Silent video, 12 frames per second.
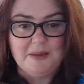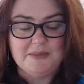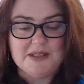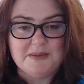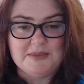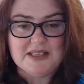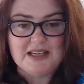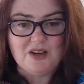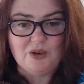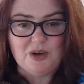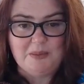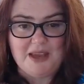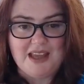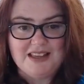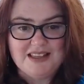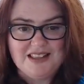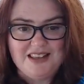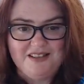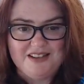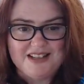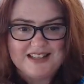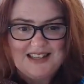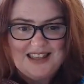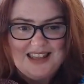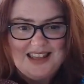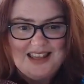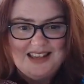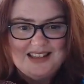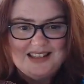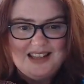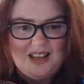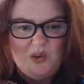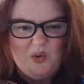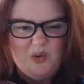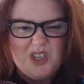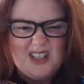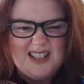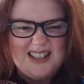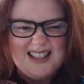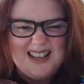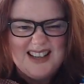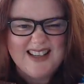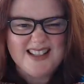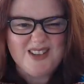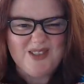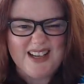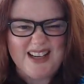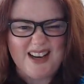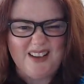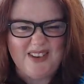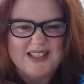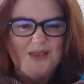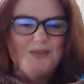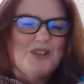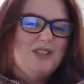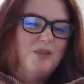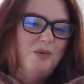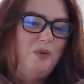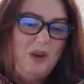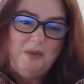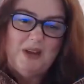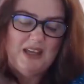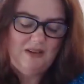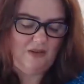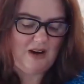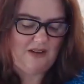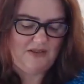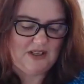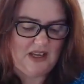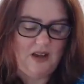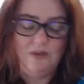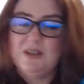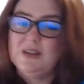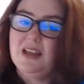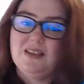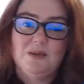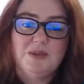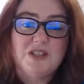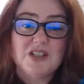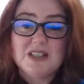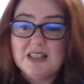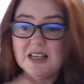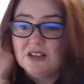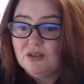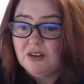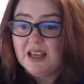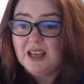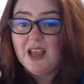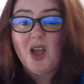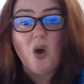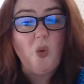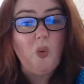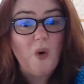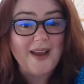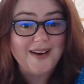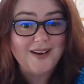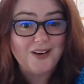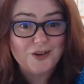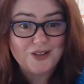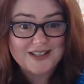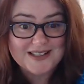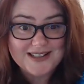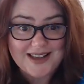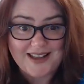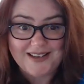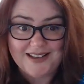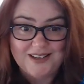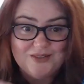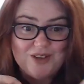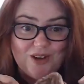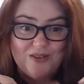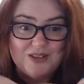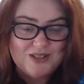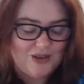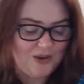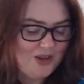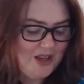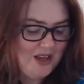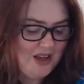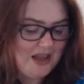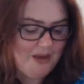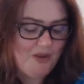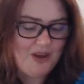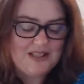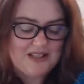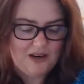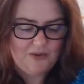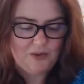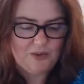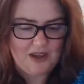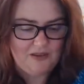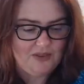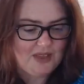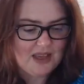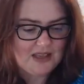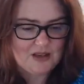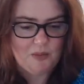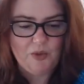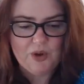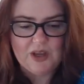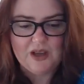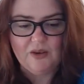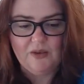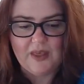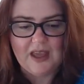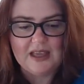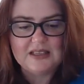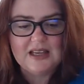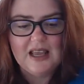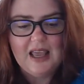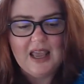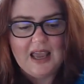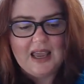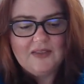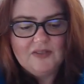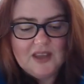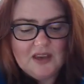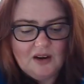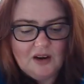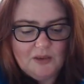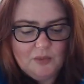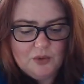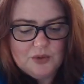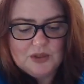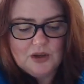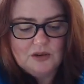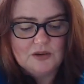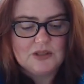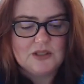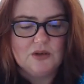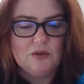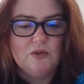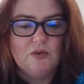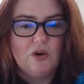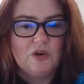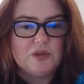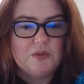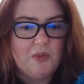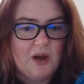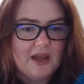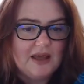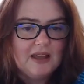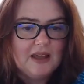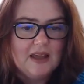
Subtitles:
some select goodie bags. So there it is there. Isn't that gorgeous? It's really lovely. So I'm just doing one of my Ever After Cows in that. There was just literally one lonely skein left over. So I snaffled that for that. So I'm working on that. And then I'm also still got my,